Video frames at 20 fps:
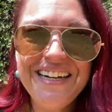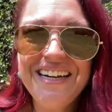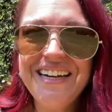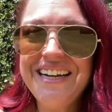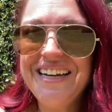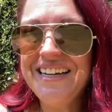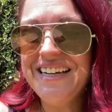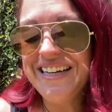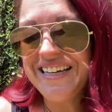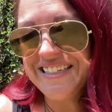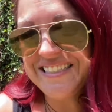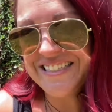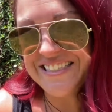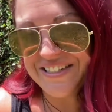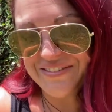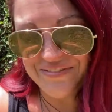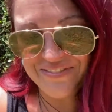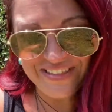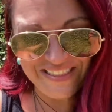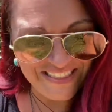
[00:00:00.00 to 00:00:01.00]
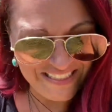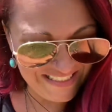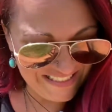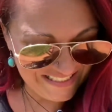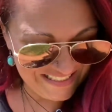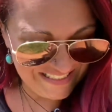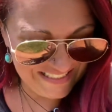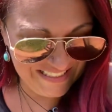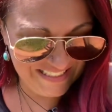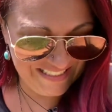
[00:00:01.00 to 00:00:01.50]
And as I'm
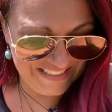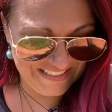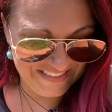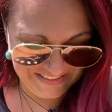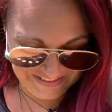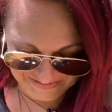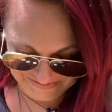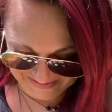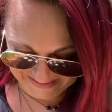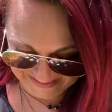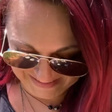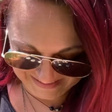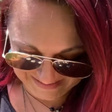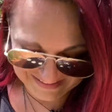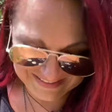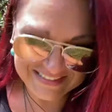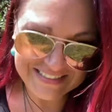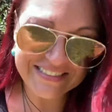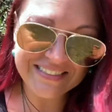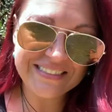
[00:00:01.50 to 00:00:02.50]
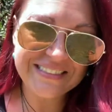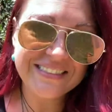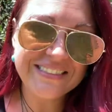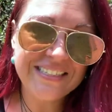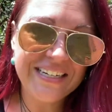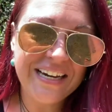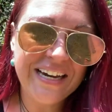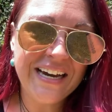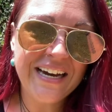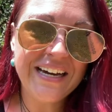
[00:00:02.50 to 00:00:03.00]
listening to it,
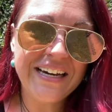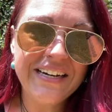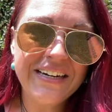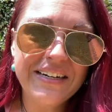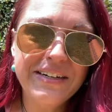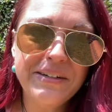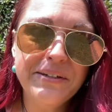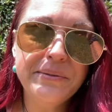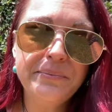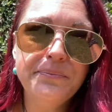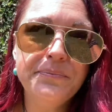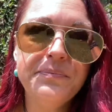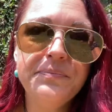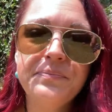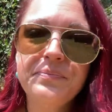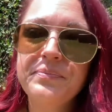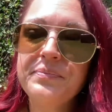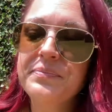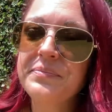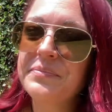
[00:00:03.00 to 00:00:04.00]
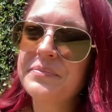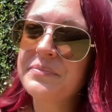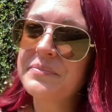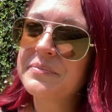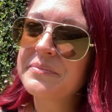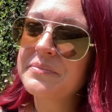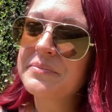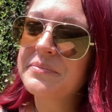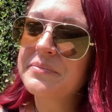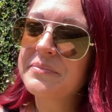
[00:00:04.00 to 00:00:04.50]
um,
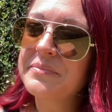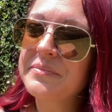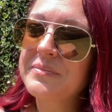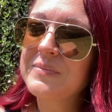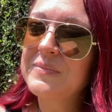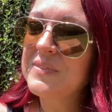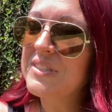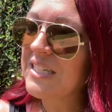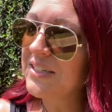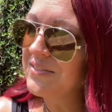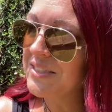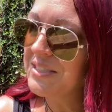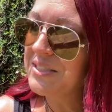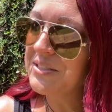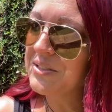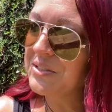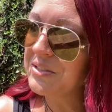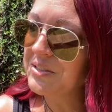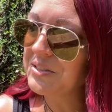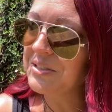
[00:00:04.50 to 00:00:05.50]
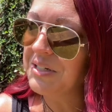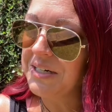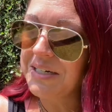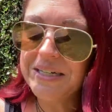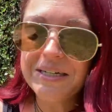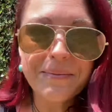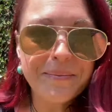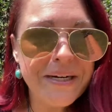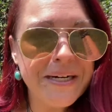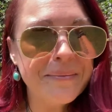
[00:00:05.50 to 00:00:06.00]
David starts talking
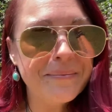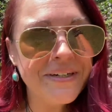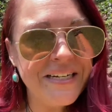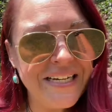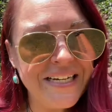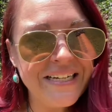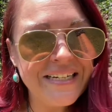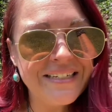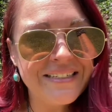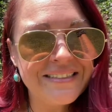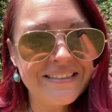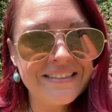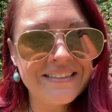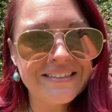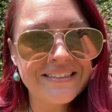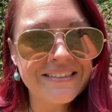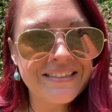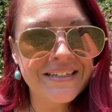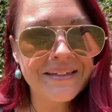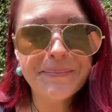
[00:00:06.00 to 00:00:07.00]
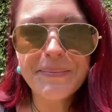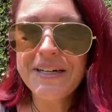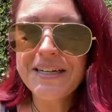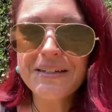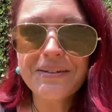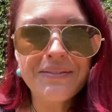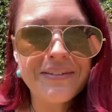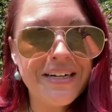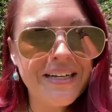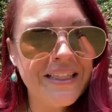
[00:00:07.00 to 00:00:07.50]
about bananas. And I'm like,
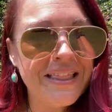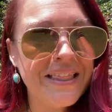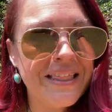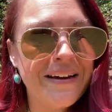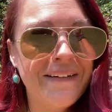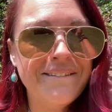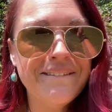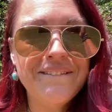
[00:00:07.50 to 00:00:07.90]
what the?